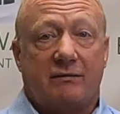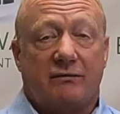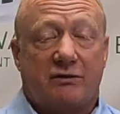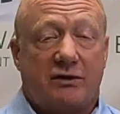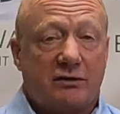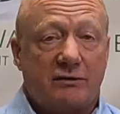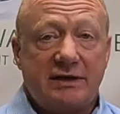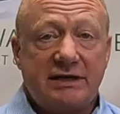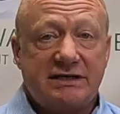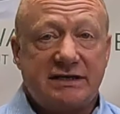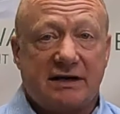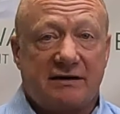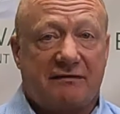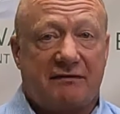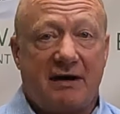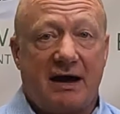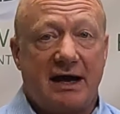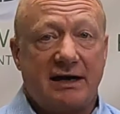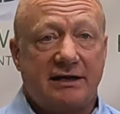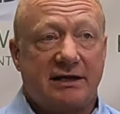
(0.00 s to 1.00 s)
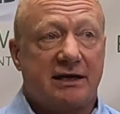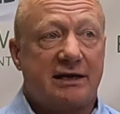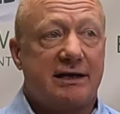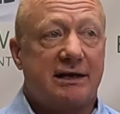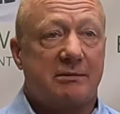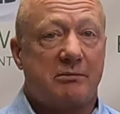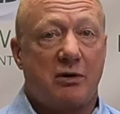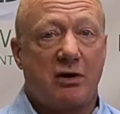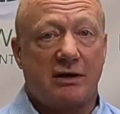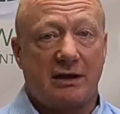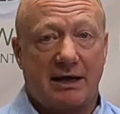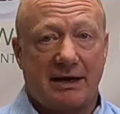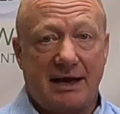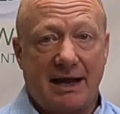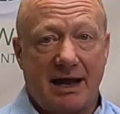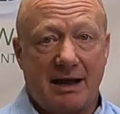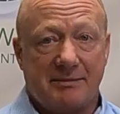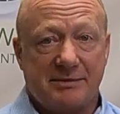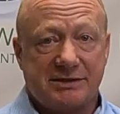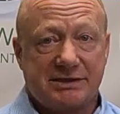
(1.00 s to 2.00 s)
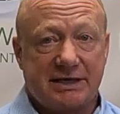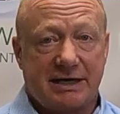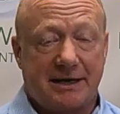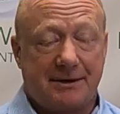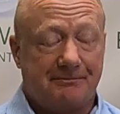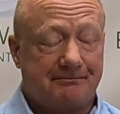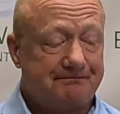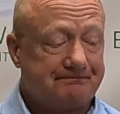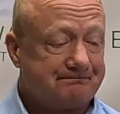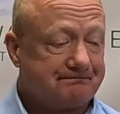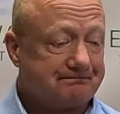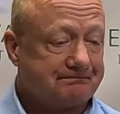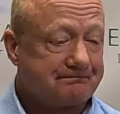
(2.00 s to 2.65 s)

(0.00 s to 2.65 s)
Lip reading: they're easy to find. You can get them all on Amazon.